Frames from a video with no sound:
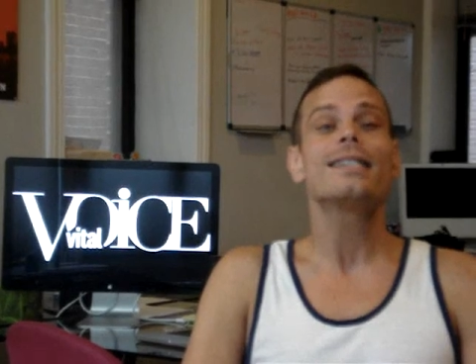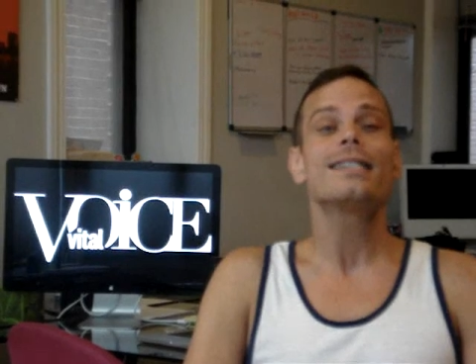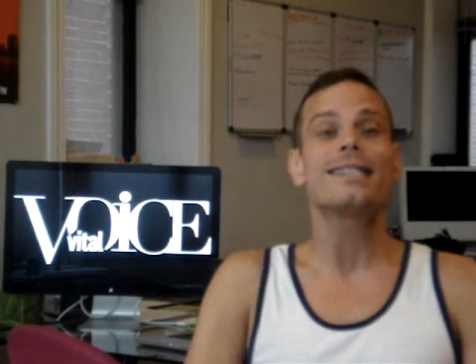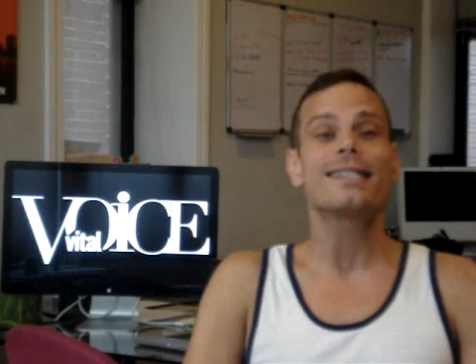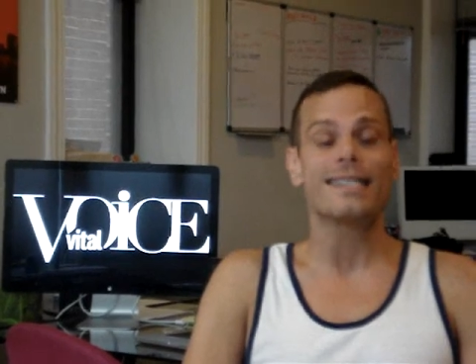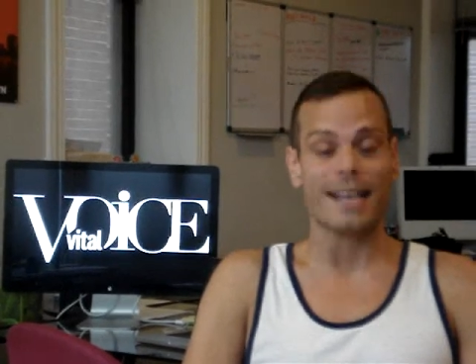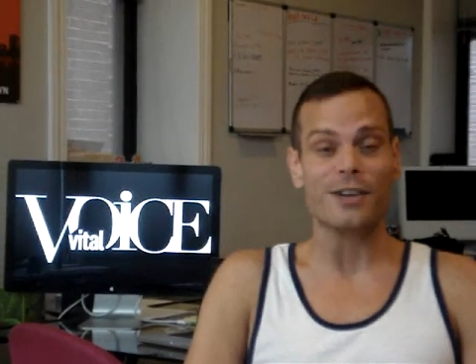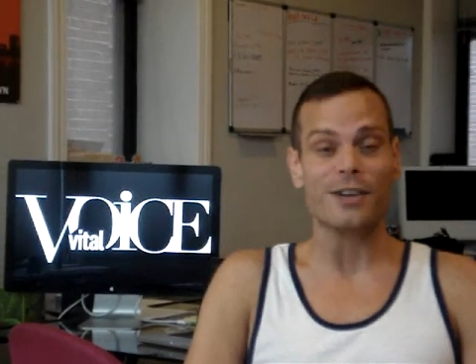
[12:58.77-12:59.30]

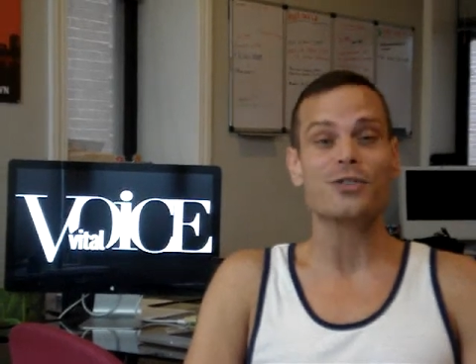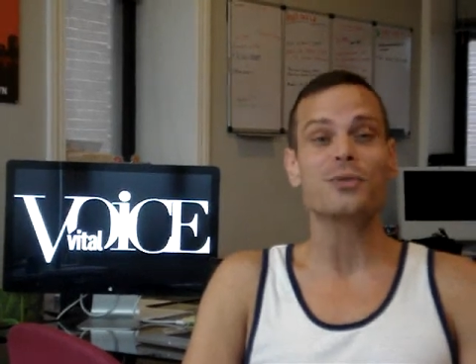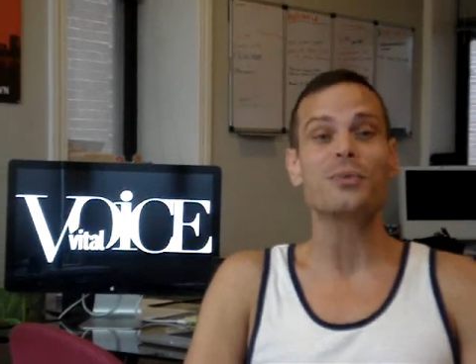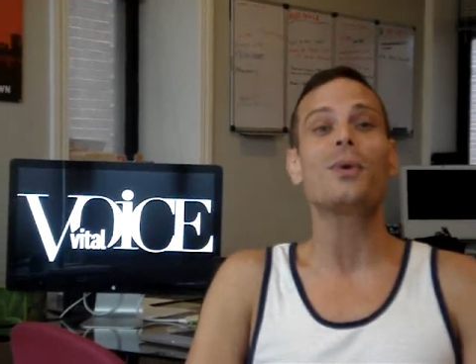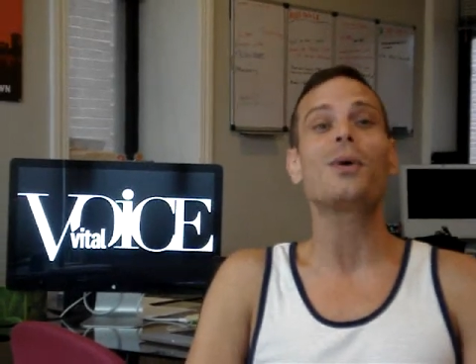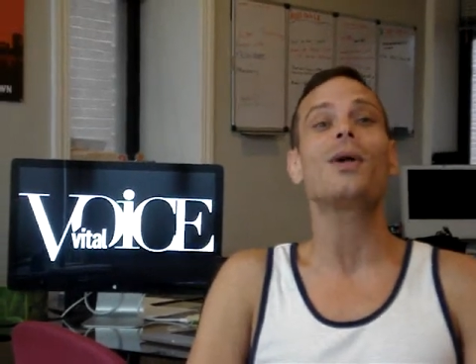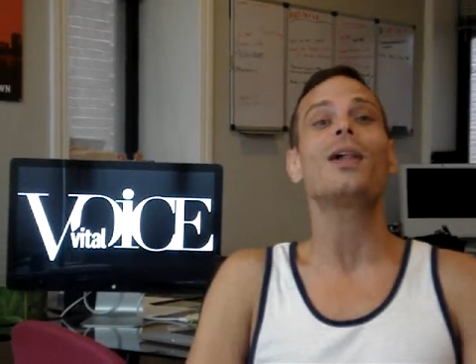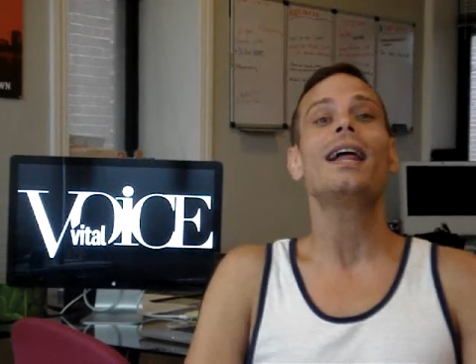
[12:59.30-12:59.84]

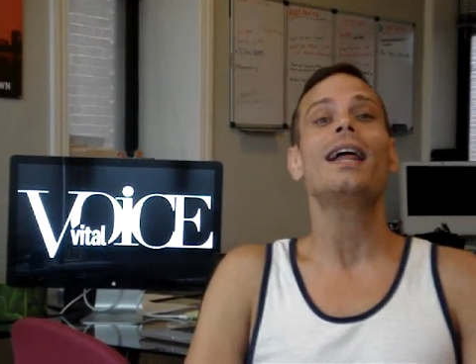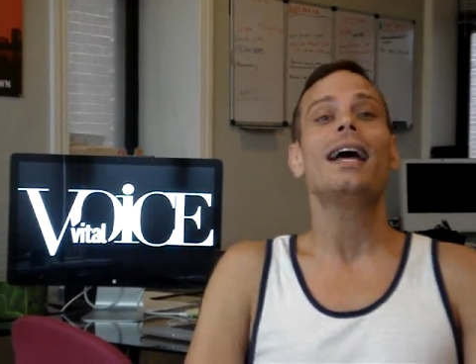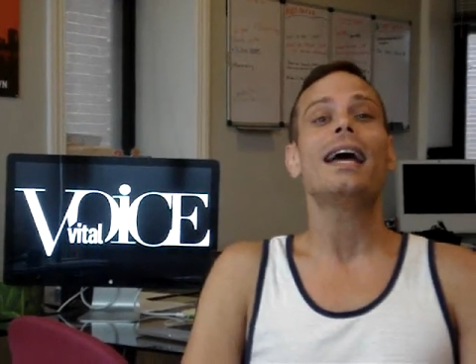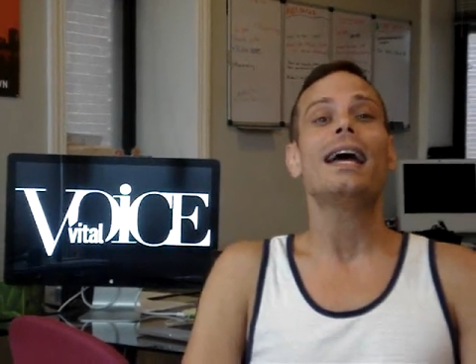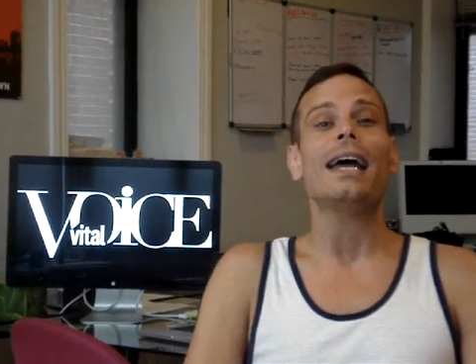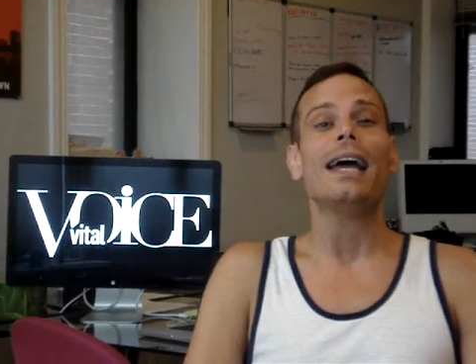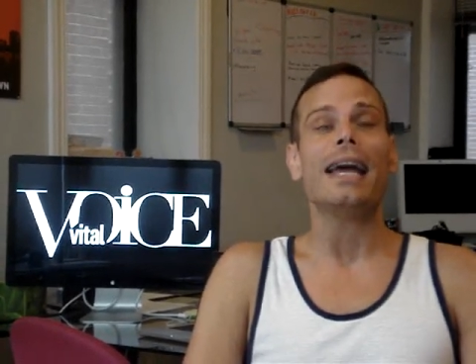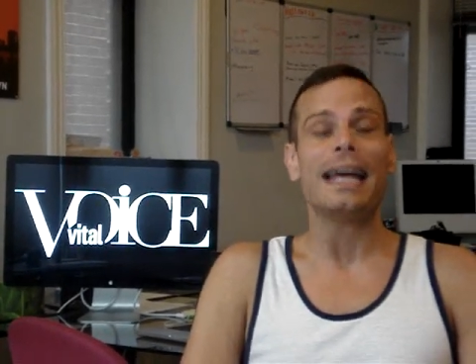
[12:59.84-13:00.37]
sexual
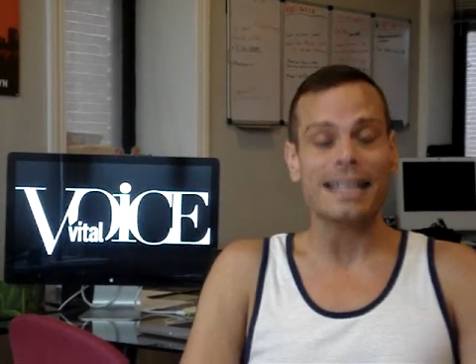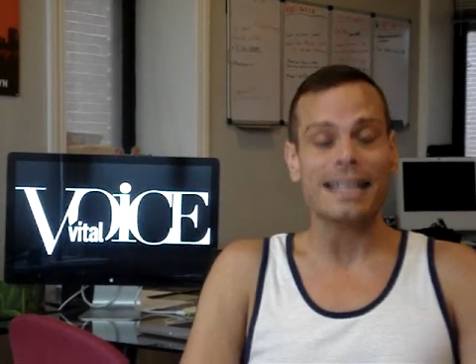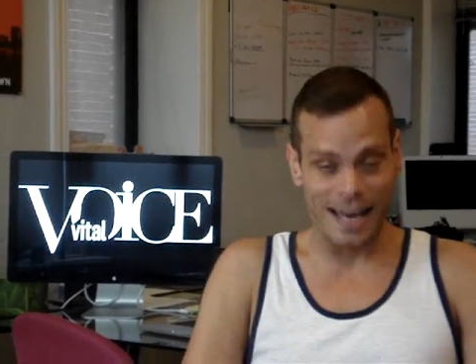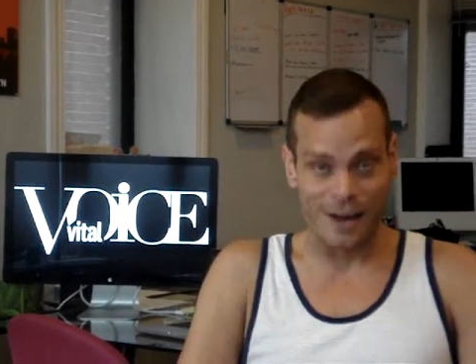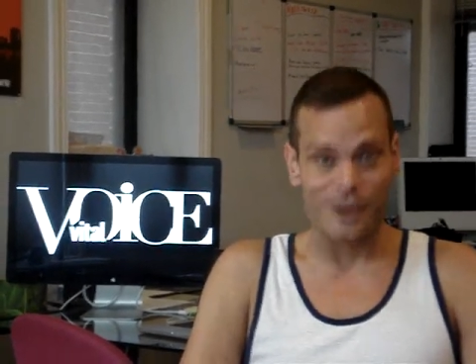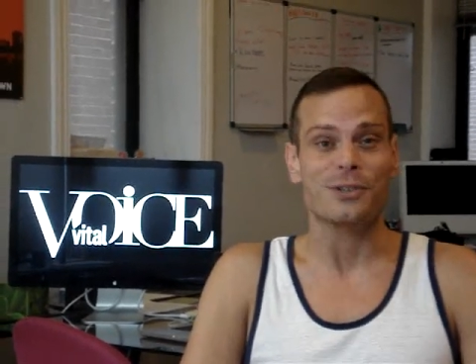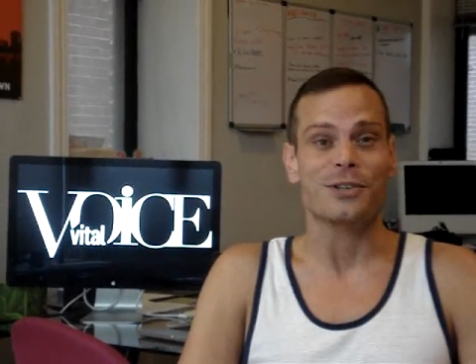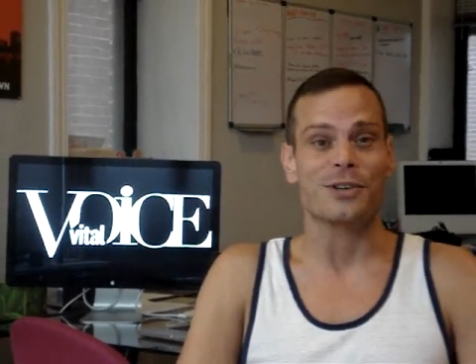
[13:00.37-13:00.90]

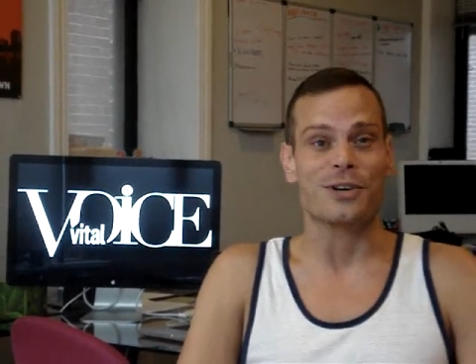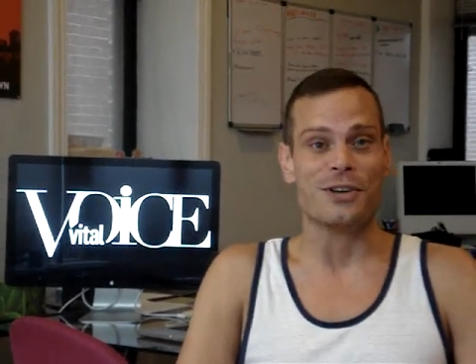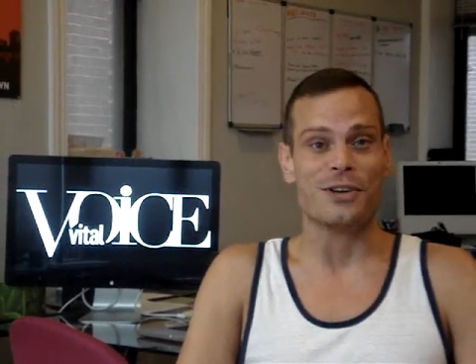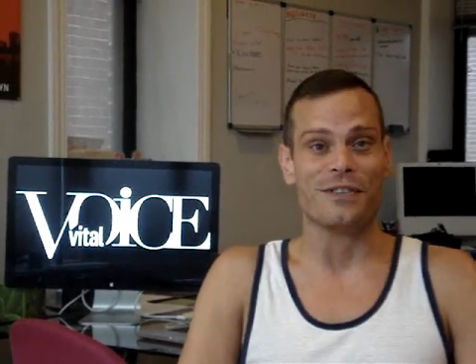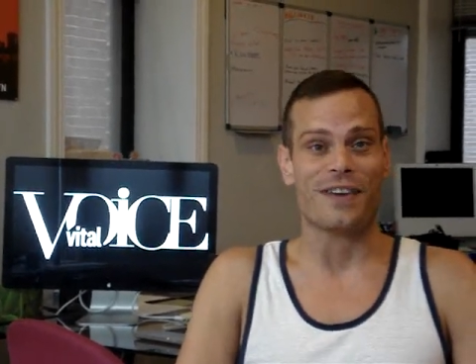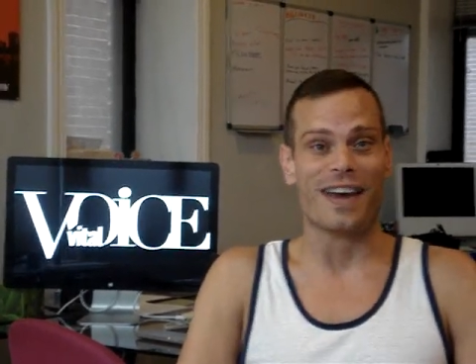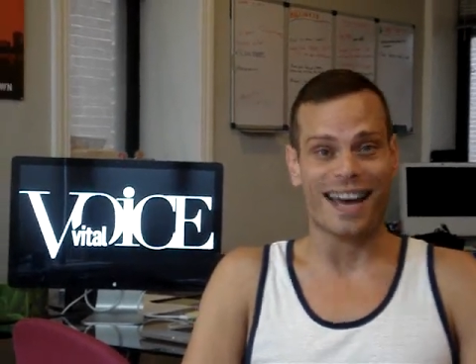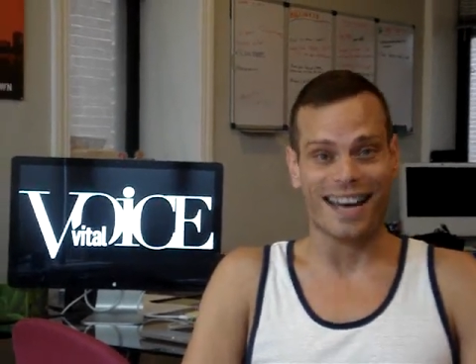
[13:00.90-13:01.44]
encounter
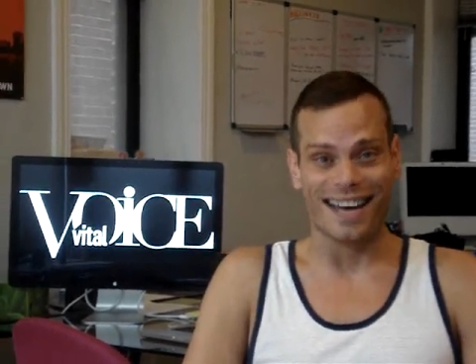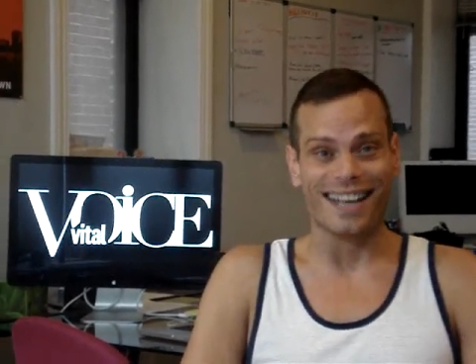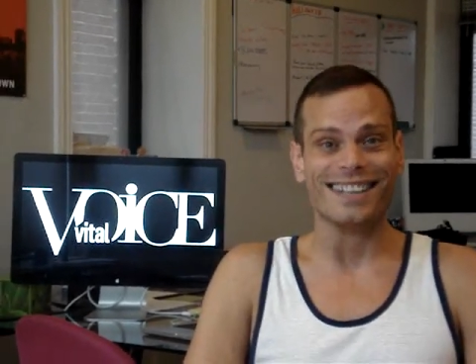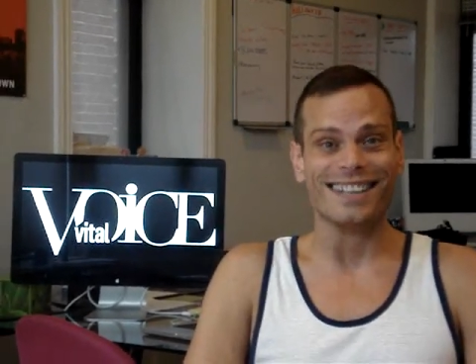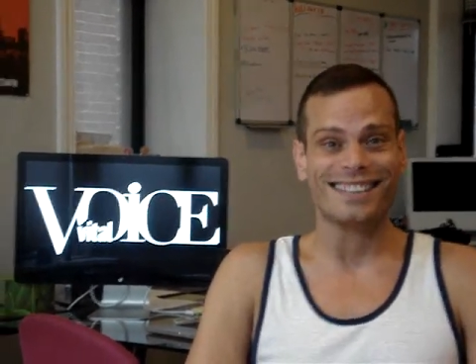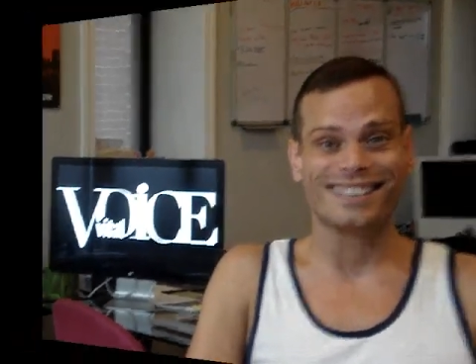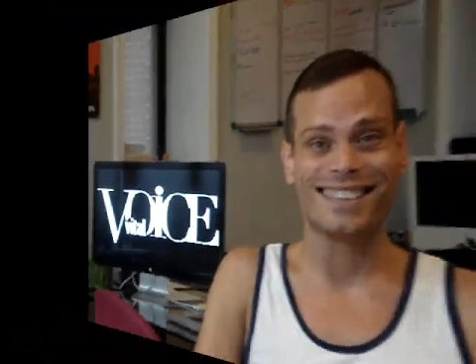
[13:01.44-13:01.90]
you've had?